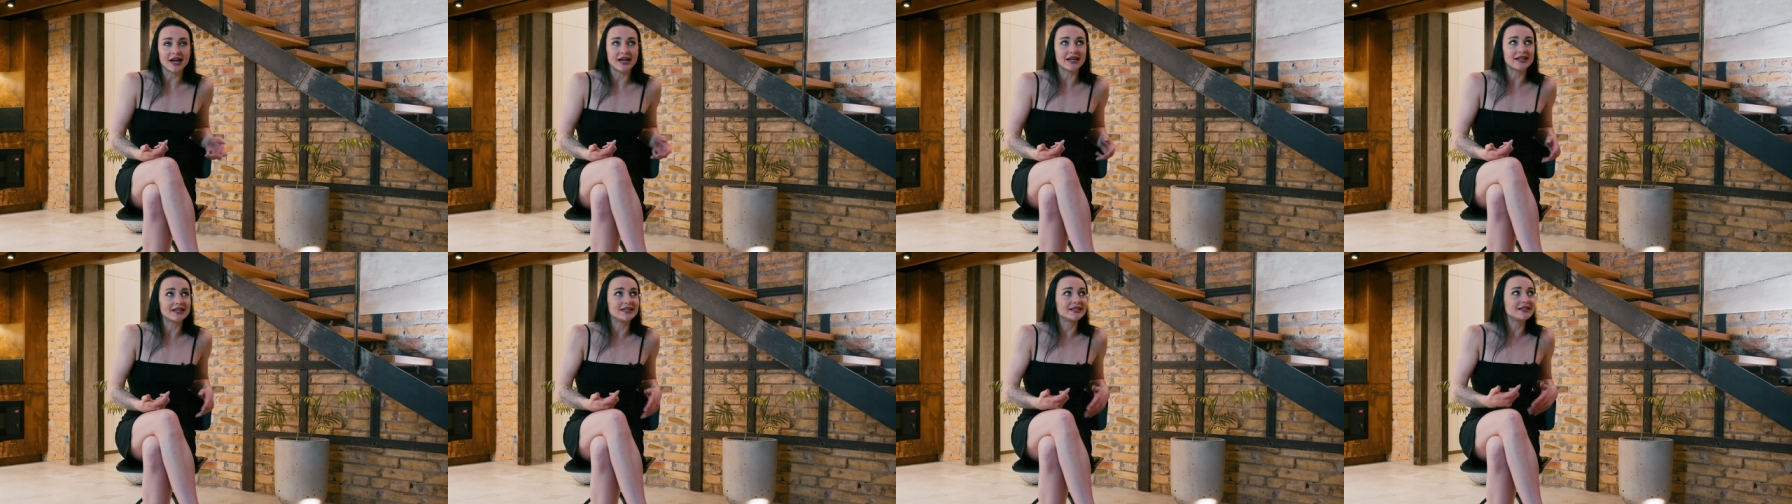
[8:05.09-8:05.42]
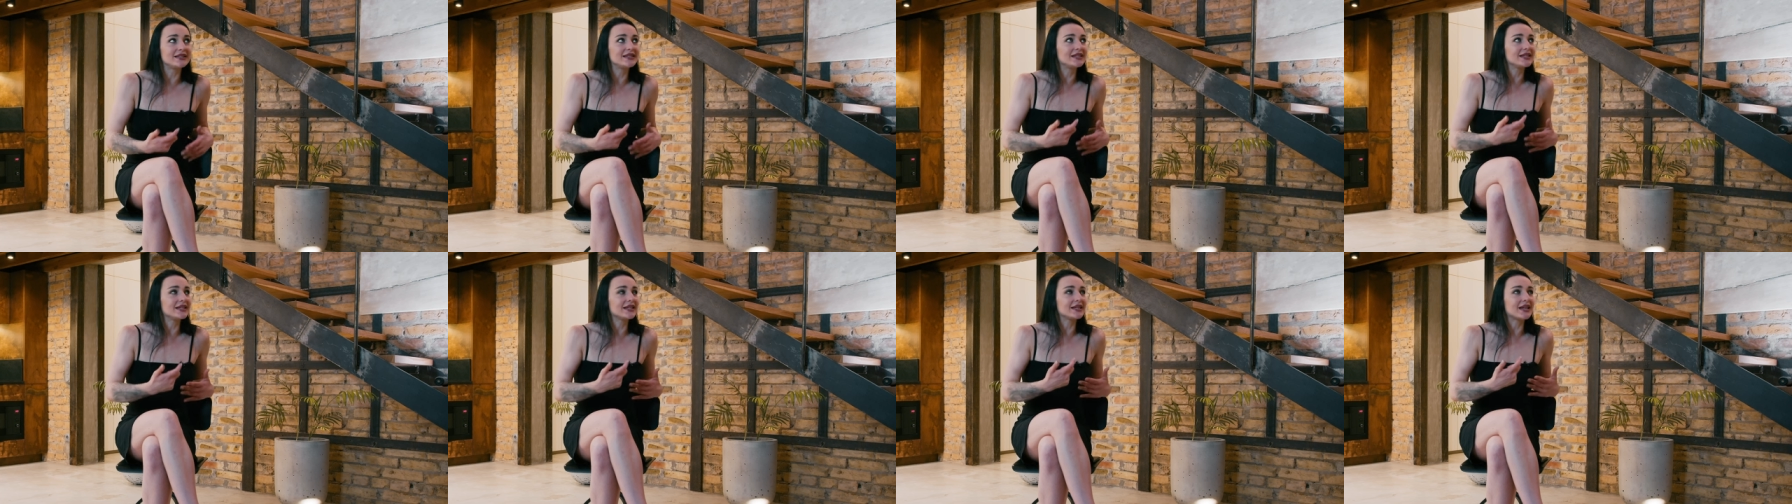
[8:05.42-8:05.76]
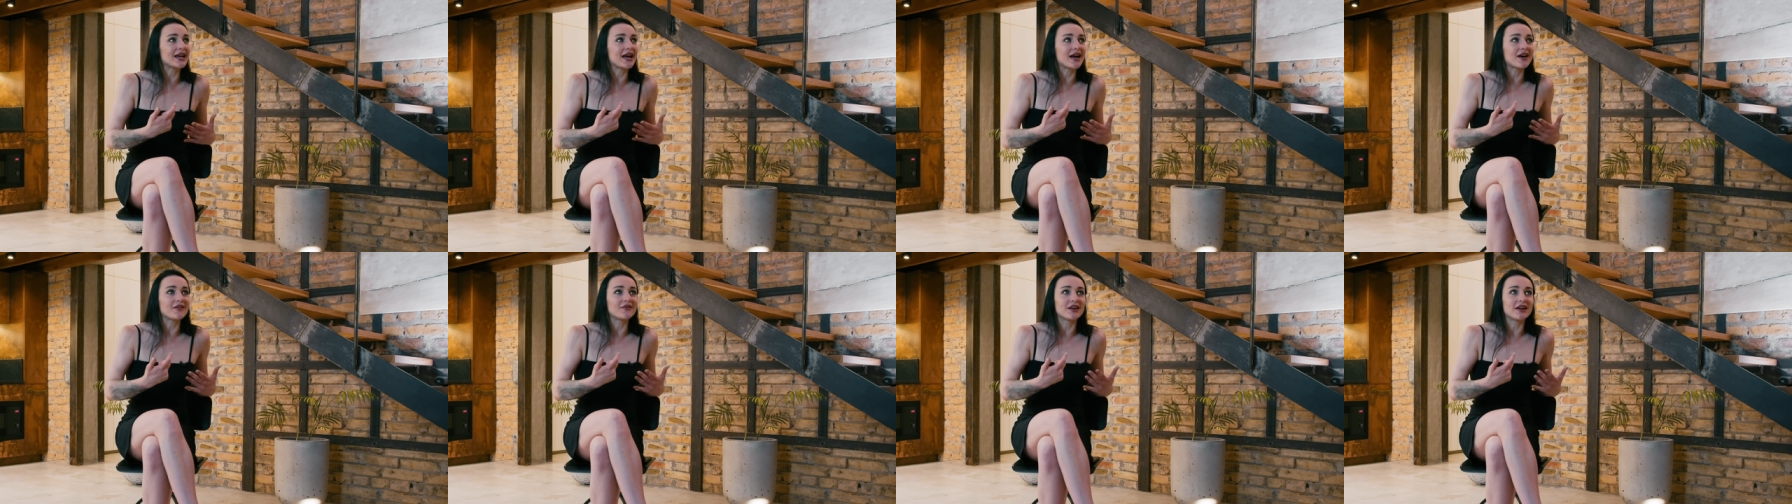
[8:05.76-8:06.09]
I didn't
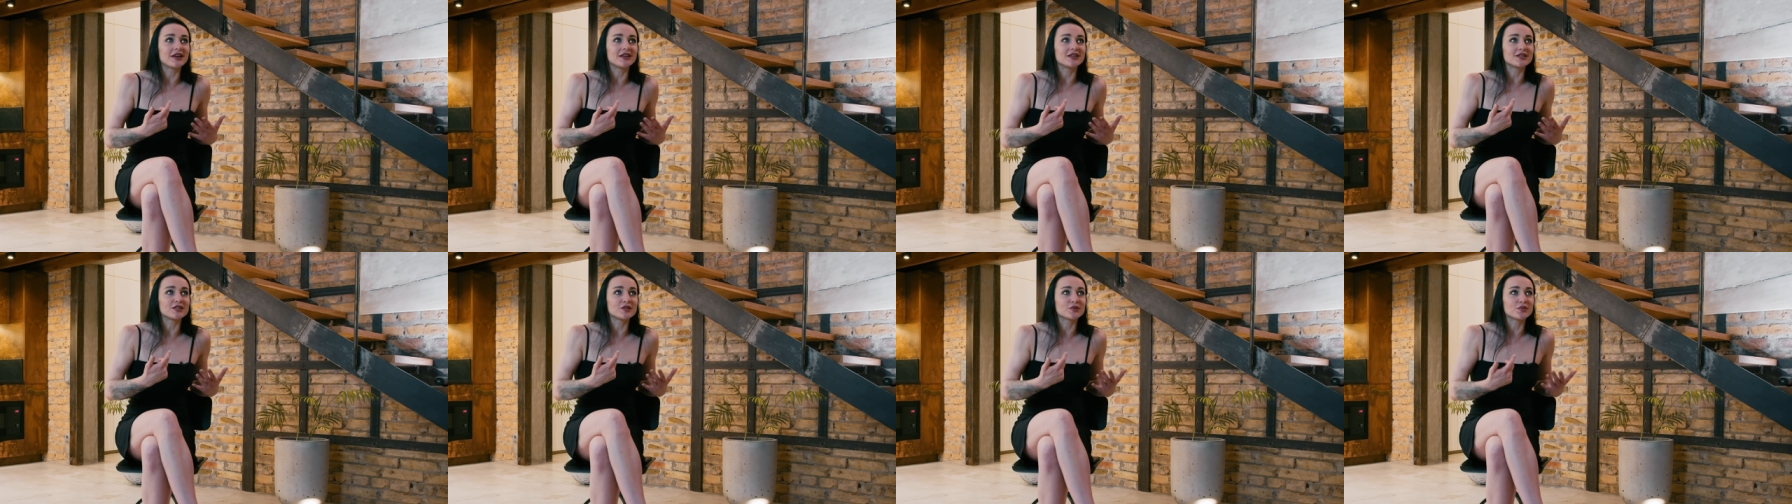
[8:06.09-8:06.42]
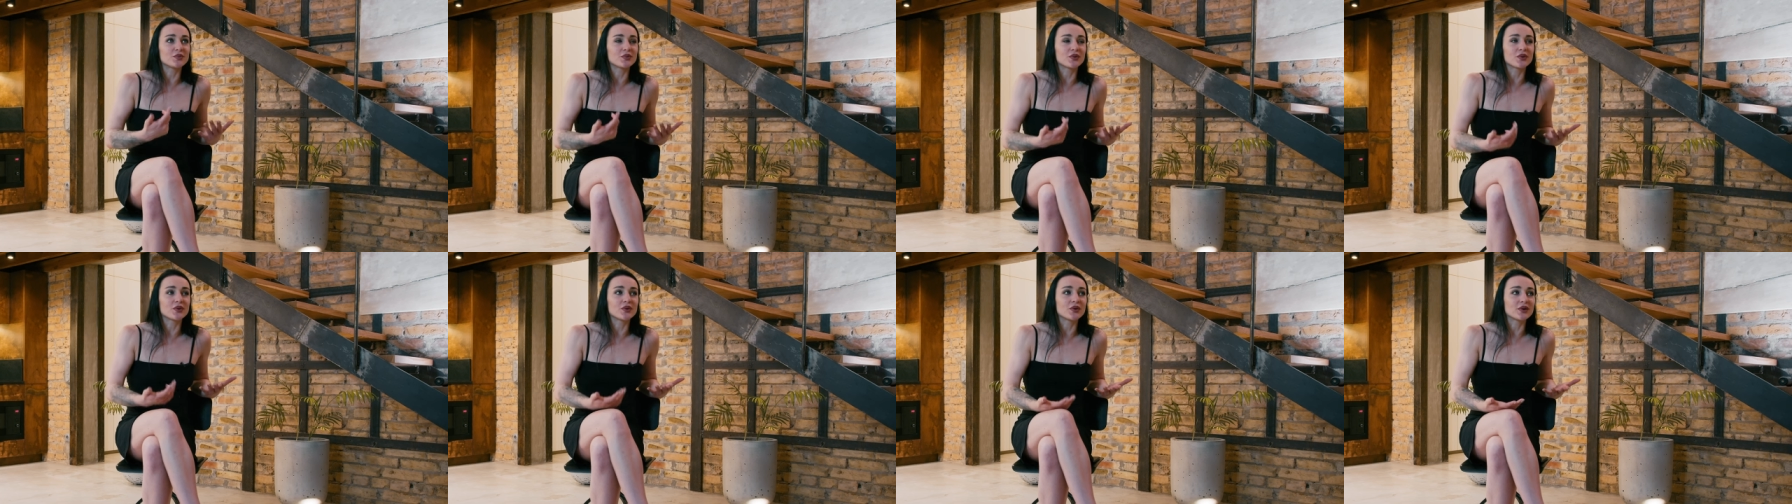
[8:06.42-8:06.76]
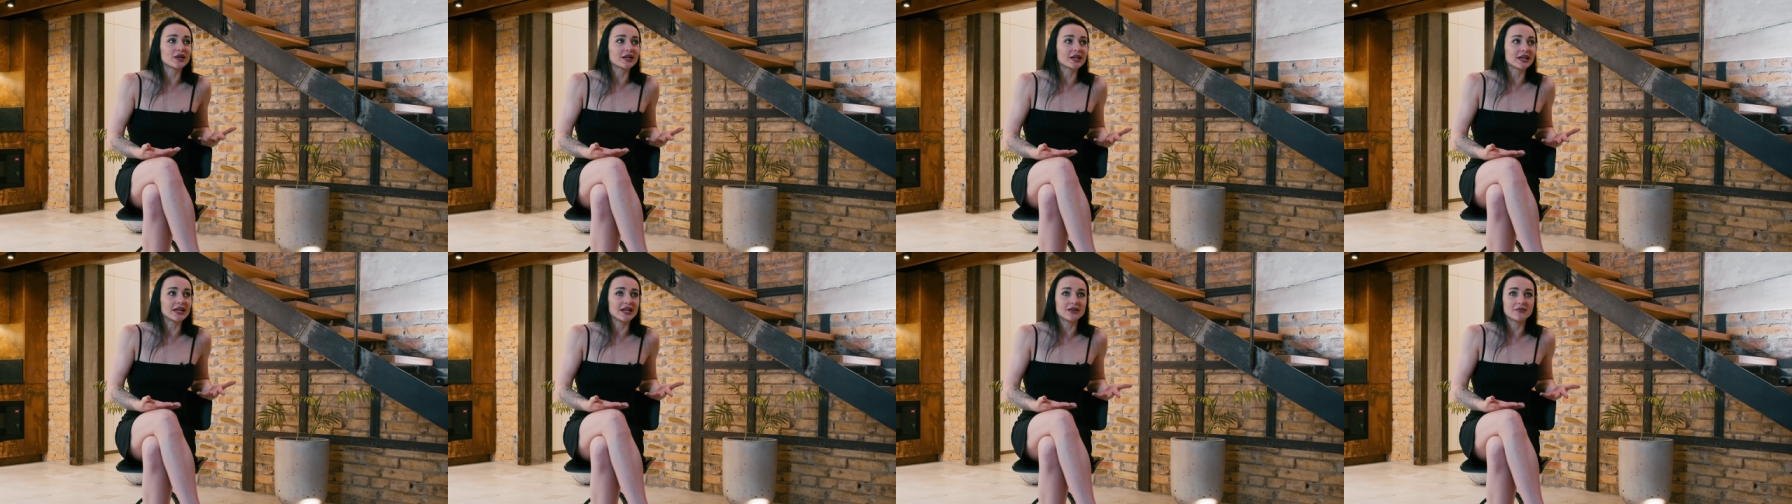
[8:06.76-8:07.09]
have any
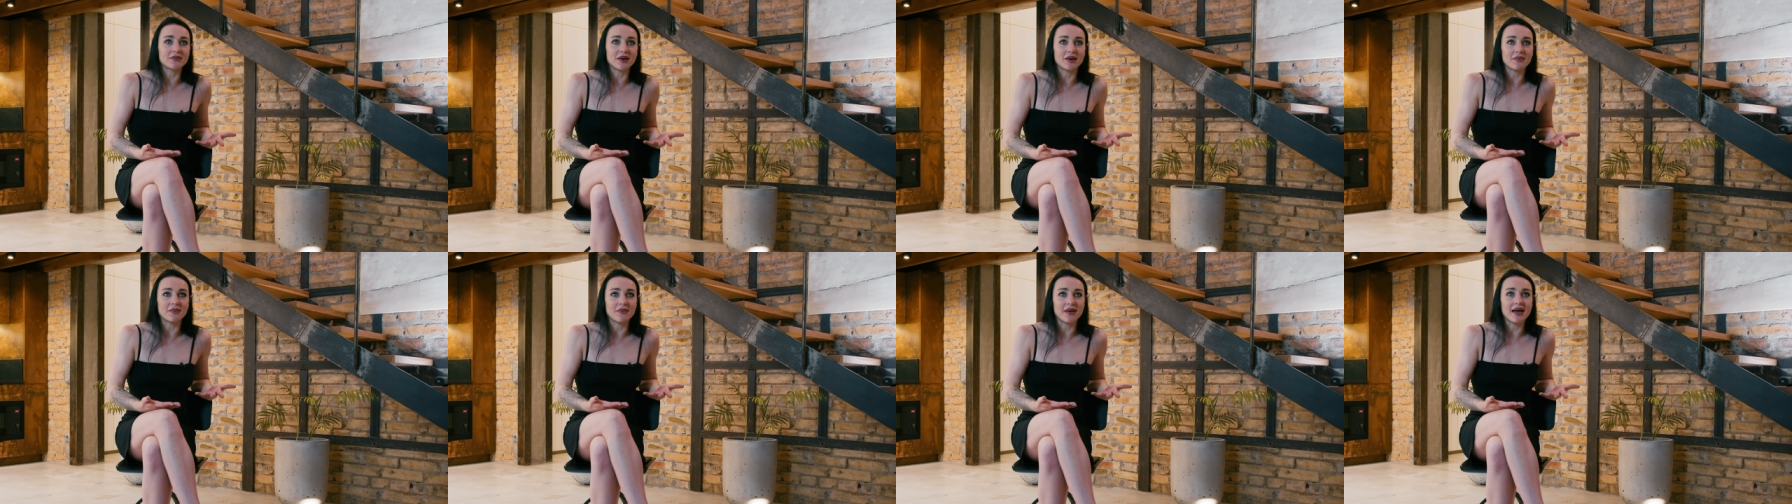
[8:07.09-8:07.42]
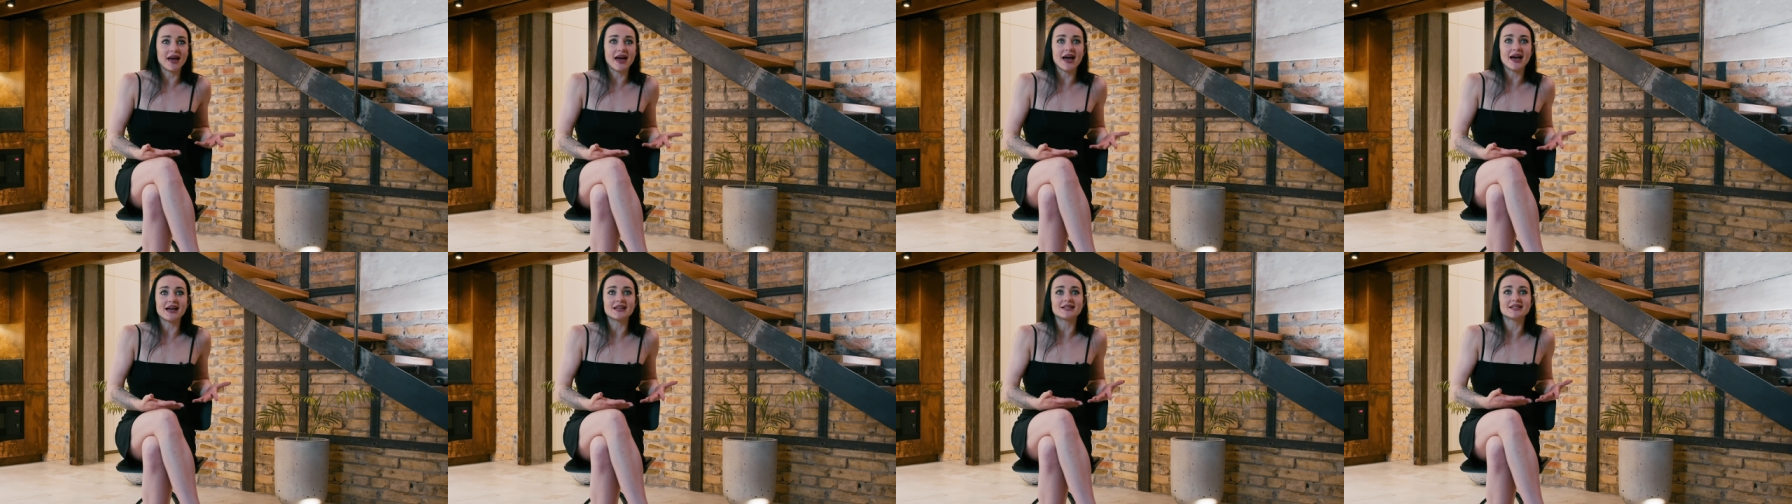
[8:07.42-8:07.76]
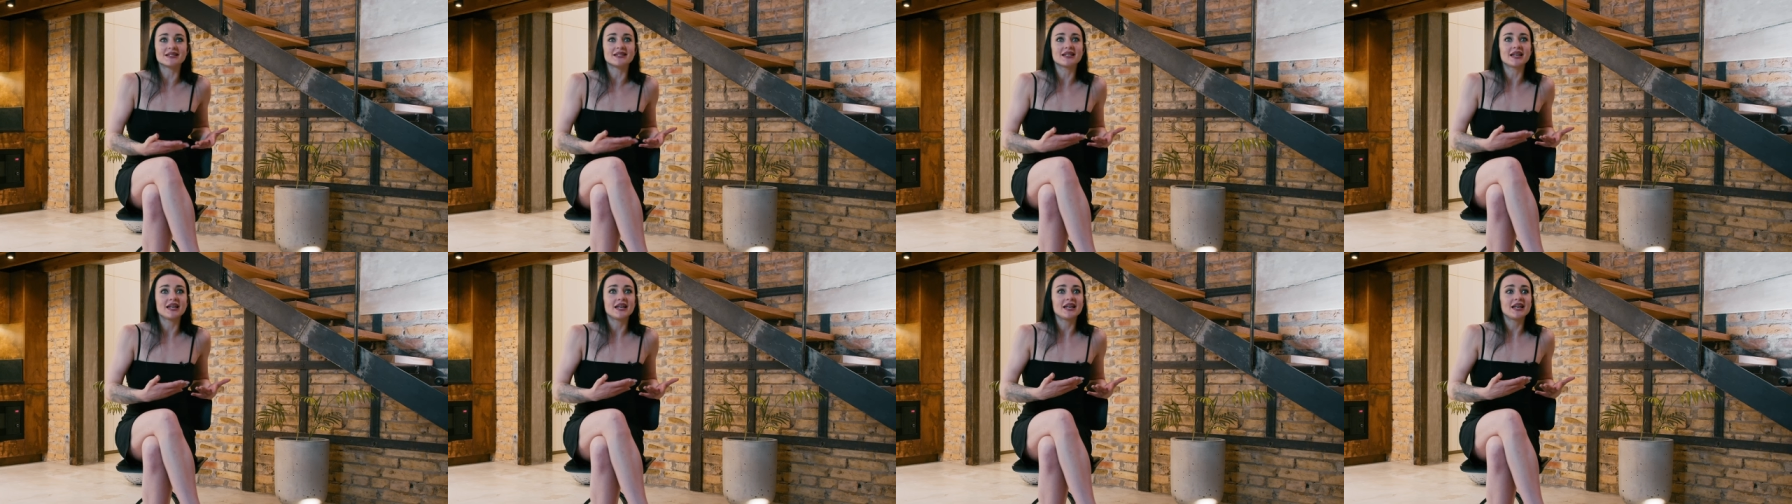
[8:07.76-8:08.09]
sport in my
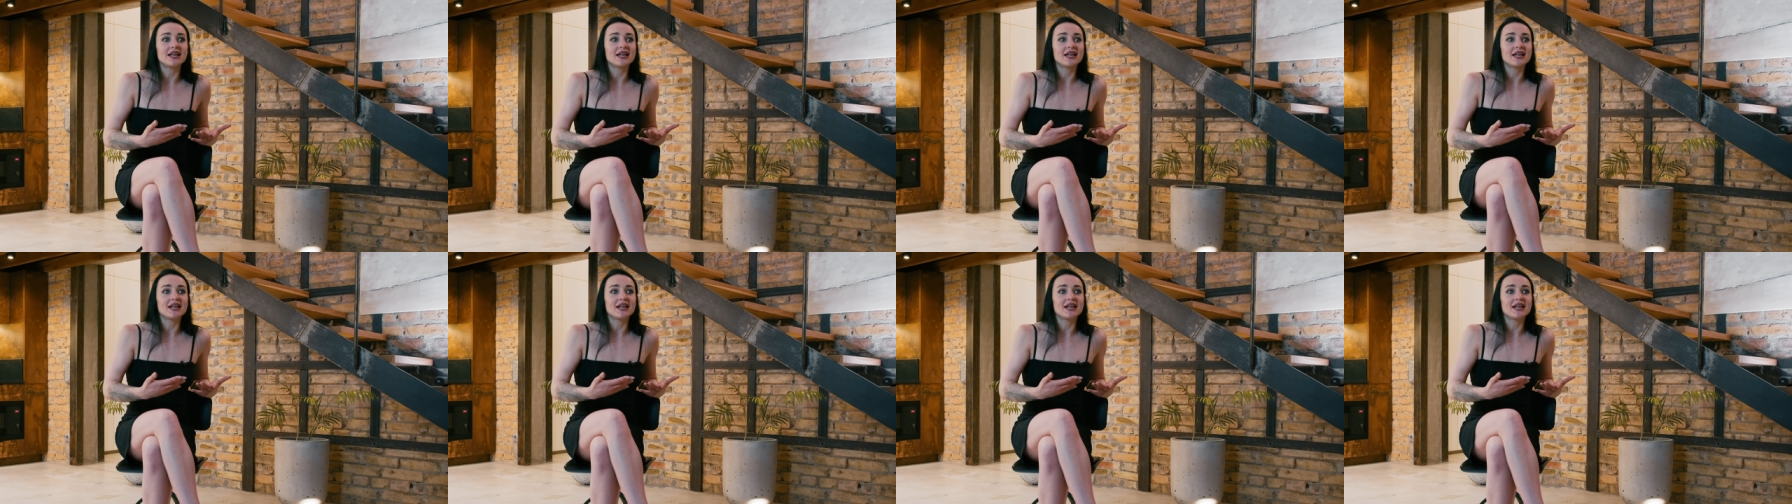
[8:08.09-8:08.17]
past,